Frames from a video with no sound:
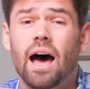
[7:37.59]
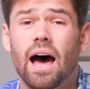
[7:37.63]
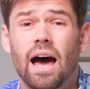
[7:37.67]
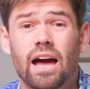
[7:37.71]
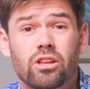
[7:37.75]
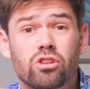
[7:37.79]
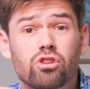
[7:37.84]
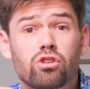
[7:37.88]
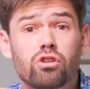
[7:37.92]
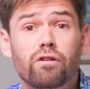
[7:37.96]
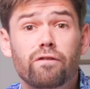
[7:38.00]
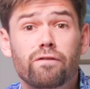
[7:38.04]
I
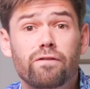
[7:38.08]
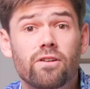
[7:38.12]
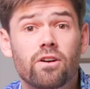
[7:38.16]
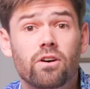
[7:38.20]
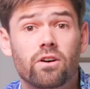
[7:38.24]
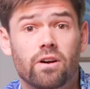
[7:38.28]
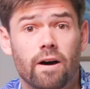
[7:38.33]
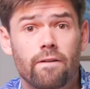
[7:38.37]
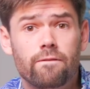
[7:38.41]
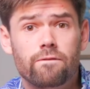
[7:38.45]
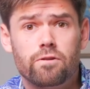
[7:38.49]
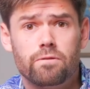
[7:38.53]
do feel
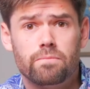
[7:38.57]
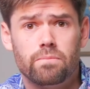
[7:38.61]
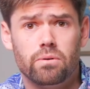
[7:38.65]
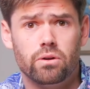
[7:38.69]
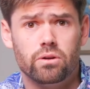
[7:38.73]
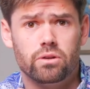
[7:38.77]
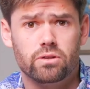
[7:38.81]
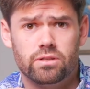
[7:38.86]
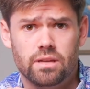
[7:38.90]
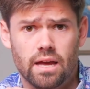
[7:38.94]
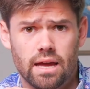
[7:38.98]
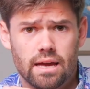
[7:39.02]

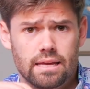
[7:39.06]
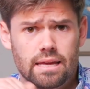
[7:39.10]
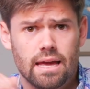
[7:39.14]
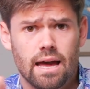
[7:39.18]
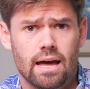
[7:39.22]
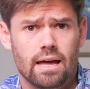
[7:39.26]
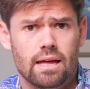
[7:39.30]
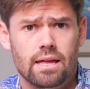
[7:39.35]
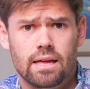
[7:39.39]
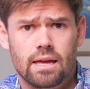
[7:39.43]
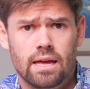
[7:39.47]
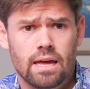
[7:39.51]
comfortable saying,
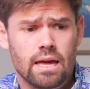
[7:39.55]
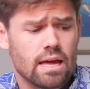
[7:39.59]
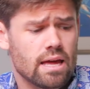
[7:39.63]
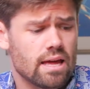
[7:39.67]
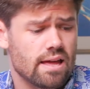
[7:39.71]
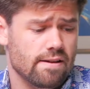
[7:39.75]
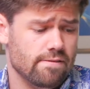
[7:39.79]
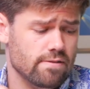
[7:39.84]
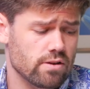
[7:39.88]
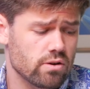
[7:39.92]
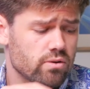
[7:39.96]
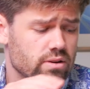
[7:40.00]
yeah,
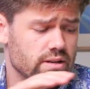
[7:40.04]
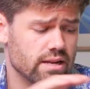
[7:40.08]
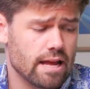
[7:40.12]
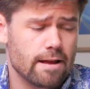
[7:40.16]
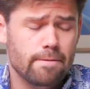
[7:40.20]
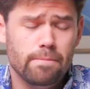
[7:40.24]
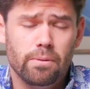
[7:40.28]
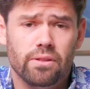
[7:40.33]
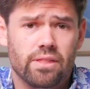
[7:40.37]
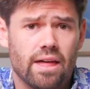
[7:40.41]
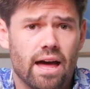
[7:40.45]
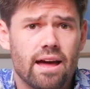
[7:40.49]
if you
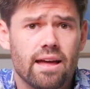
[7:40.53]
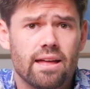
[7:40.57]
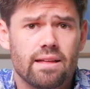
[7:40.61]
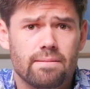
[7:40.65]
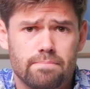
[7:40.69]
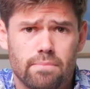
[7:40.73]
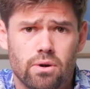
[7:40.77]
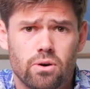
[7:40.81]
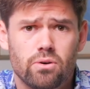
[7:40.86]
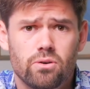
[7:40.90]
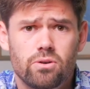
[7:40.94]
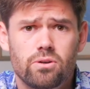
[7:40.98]
enable that
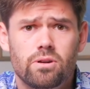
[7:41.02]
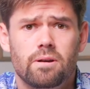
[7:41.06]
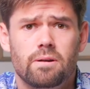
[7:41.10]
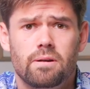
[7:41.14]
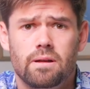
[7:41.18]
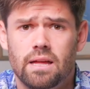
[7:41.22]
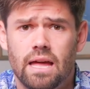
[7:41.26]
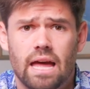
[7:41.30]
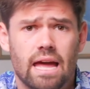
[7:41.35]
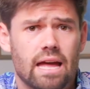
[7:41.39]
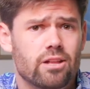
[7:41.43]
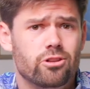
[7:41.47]
mode
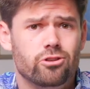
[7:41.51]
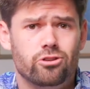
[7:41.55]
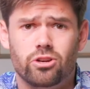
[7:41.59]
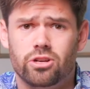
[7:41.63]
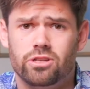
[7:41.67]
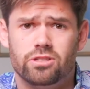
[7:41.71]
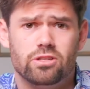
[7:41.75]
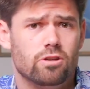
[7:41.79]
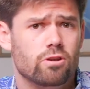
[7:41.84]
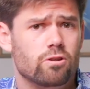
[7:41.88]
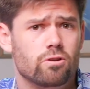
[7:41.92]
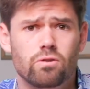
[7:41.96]
and
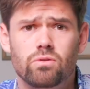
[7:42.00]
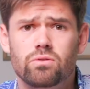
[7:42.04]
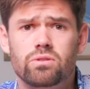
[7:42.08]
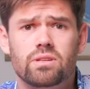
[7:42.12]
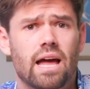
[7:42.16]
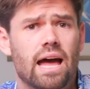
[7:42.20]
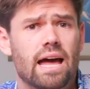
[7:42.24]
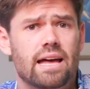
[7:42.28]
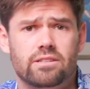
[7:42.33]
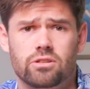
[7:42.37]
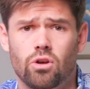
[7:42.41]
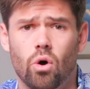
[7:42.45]
just use
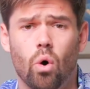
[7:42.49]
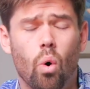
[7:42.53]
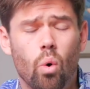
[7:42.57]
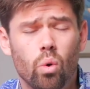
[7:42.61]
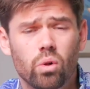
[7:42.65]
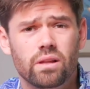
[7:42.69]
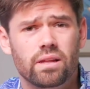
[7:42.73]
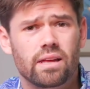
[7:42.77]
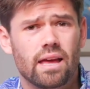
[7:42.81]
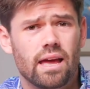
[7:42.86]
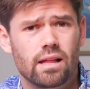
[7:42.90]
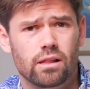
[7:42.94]
it as
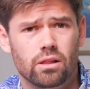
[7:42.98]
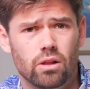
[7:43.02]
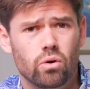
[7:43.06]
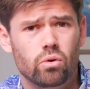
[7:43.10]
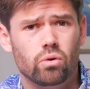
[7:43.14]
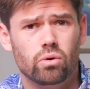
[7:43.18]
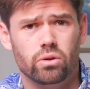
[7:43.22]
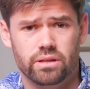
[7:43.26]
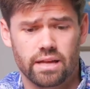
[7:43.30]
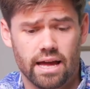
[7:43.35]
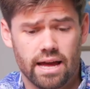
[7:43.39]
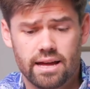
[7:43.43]
only a
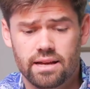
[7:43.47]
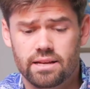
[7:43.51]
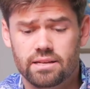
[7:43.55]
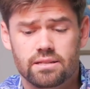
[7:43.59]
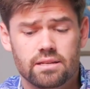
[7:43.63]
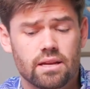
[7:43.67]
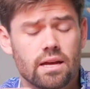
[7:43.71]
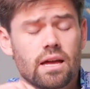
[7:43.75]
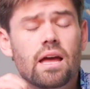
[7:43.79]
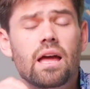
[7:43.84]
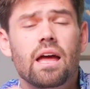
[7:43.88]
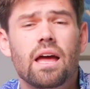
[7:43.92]
local
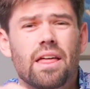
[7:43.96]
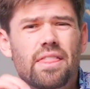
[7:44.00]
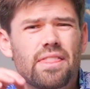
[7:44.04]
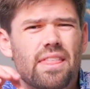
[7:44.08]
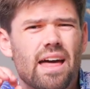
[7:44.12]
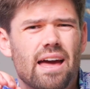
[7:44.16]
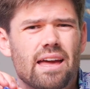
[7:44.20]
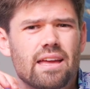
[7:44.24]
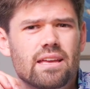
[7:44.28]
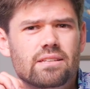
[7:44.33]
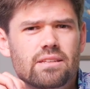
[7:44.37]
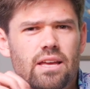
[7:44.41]
NAS,
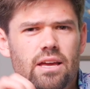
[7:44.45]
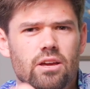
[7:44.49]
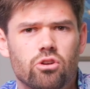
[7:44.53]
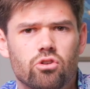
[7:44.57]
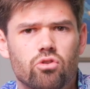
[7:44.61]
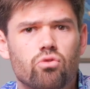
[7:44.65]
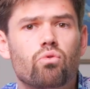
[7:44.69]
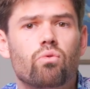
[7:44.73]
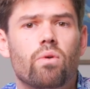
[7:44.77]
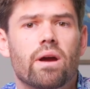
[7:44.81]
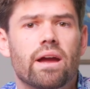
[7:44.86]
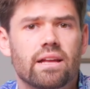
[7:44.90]
that is a
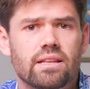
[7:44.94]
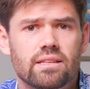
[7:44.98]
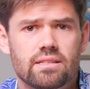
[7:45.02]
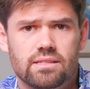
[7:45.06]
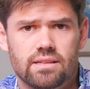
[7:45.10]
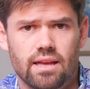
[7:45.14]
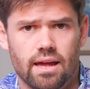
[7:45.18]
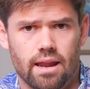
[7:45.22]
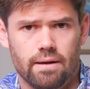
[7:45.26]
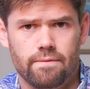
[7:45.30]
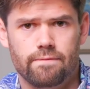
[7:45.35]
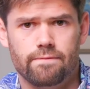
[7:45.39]
great
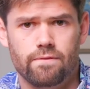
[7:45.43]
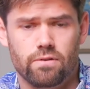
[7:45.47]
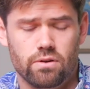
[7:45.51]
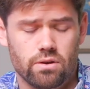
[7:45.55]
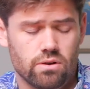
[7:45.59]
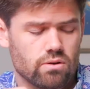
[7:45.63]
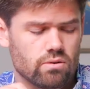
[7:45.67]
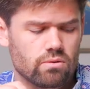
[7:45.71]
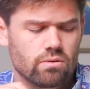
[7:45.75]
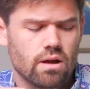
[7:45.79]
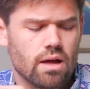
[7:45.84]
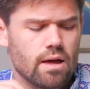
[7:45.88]
setup for
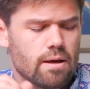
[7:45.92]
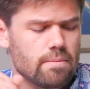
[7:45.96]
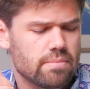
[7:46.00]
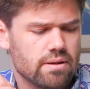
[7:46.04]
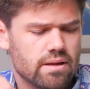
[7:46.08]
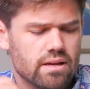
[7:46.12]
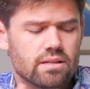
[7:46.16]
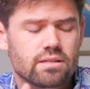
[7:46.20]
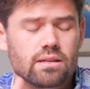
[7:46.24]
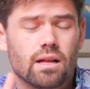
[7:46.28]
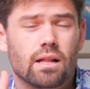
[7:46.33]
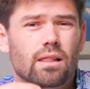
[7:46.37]
you
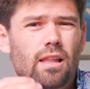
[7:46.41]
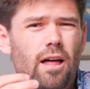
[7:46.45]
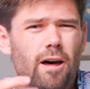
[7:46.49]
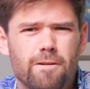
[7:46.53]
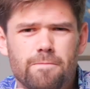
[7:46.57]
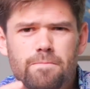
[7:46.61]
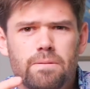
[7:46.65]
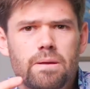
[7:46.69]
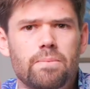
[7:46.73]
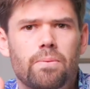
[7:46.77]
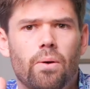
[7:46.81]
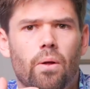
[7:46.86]
because a lot
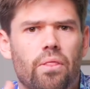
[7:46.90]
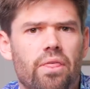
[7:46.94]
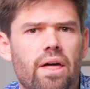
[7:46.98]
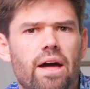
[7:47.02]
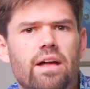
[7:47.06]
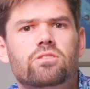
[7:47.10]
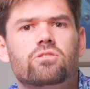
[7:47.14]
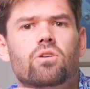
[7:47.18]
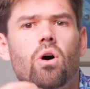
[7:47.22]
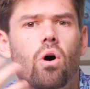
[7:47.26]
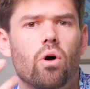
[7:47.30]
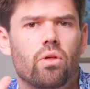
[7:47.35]
of people,
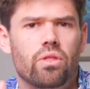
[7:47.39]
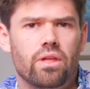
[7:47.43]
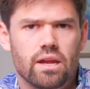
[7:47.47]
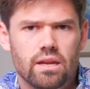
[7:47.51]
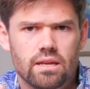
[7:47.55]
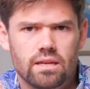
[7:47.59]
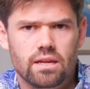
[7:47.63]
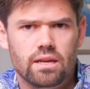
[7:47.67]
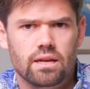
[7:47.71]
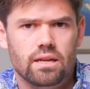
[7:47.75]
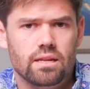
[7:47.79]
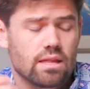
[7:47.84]
that's all they
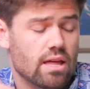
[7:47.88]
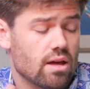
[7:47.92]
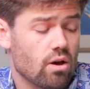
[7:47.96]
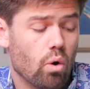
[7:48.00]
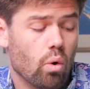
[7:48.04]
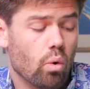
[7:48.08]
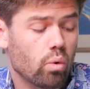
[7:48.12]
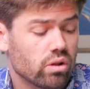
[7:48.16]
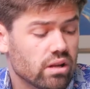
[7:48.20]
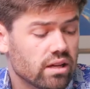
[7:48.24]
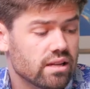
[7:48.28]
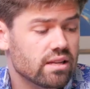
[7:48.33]
need. They
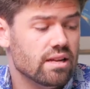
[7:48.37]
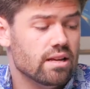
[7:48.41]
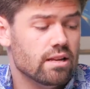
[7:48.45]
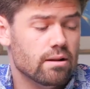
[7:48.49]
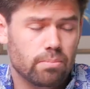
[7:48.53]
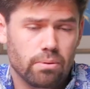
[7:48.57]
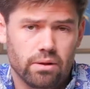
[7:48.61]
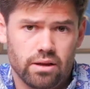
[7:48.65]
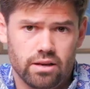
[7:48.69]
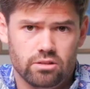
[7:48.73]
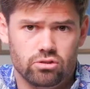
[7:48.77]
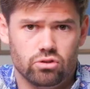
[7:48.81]
only need a
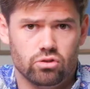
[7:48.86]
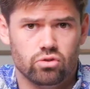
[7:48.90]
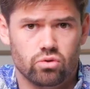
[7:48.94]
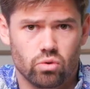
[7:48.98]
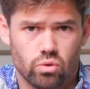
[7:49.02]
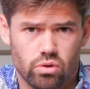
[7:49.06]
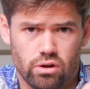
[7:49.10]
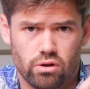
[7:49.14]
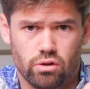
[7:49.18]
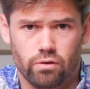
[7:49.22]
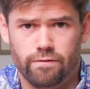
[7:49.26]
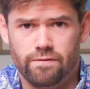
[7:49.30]
place to
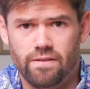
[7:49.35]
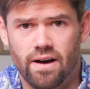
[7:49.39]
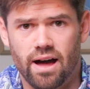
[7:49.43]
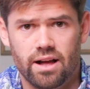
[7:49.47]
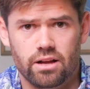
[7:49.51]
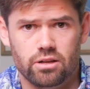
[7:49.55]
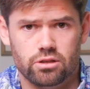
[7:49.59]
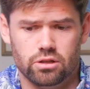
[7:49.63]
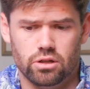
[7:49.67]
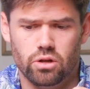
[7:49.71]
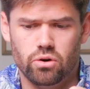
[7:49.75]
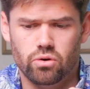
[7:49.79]
store their
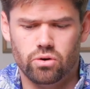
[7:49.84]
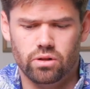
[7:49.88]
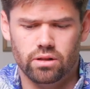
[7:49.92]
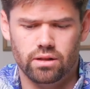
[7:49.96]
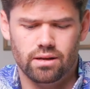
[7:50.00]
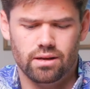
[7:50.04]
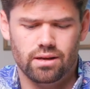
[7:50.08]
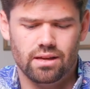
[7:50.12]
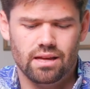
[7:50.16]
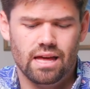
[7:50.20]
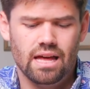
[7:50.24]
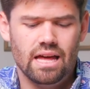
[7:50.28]
files
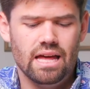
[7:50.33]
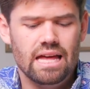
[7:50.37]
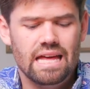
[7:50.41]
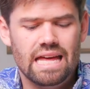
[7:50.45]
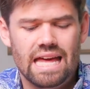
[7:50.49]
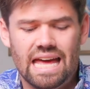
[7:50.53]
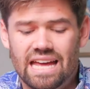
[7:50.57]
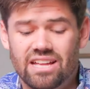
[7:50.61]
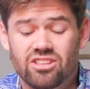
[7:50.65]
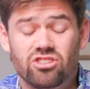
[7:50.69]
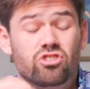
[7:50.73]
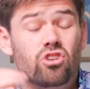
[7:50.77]
locally
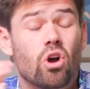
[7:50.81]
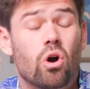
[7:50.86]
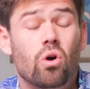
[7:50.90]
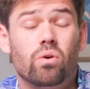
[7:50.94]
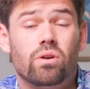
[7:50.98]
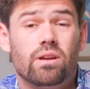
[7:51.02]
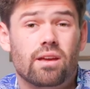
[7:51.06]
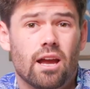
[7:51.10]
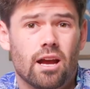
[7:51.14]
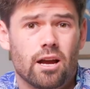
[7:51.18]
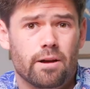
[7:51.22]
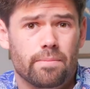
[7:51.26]
and
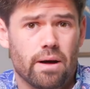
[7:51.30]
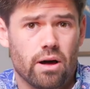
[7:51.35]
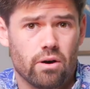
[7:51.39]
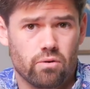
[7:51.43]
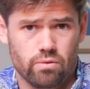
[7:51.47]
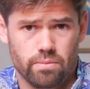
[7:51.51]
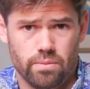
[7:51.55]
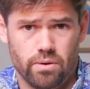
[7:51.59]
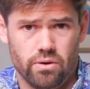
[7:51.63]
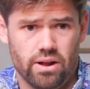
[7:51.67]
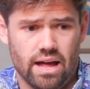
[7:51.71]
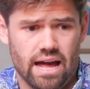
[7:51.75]
don't care about
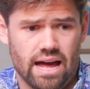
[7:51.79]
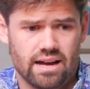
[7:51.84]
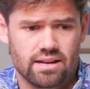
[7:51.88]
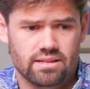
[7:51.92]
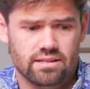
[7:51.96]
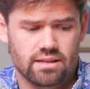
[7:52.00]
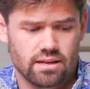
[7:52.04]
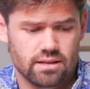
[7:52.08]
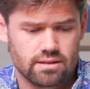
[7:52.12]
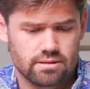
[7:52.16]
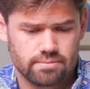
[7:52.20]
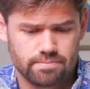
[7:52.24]
remote
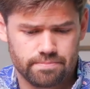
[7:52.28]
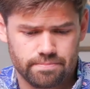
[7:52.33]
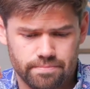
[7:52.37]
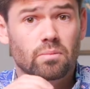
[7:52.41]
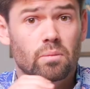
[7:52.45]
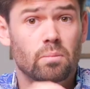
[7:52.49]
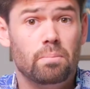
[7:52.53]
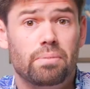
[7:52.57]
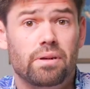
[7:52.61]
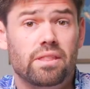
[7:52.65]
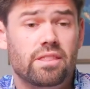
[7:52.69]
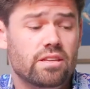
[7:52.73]
access.
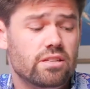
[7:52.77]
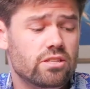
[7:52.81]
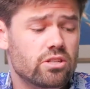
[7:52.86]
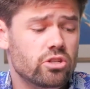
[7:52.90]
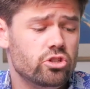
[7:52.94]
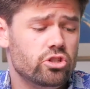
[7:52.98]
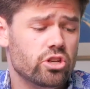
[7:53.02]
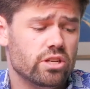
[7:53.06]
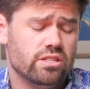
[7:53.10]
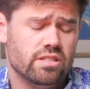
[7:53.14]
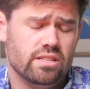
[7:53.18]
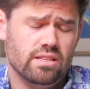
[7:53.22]
But this
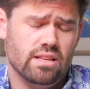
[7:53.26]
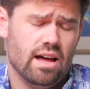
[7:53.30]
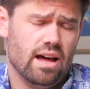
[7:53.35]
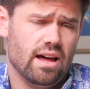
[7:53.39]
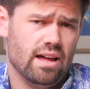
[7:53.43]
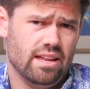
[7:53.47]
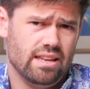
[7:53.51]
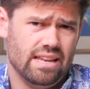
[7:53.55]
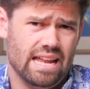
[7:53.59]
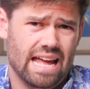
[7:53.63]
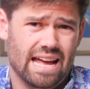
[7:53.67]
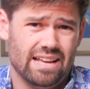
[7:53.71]
is just
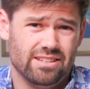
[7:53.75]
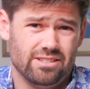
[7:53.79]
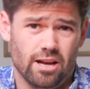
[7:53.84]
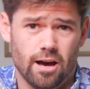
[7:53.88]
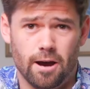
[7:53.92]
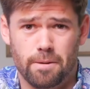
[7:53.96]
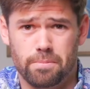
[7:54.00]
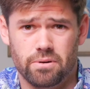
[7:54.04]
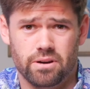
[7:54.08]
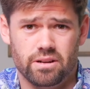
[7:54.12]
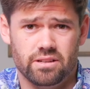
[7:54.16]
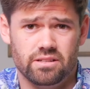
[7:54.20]
not a NAS
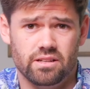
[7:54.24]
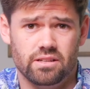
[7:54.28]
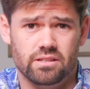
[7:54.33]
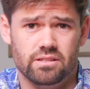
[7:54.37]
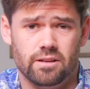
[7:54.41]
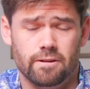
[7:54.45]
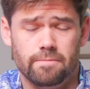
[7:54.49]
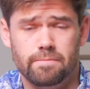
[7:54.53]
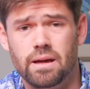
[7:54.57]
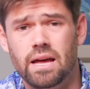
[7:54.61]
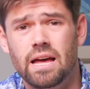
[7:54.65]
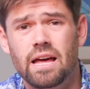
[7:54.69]
operating
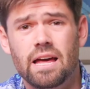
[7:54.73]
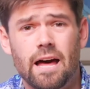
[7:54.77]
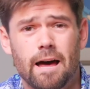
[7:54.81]
system.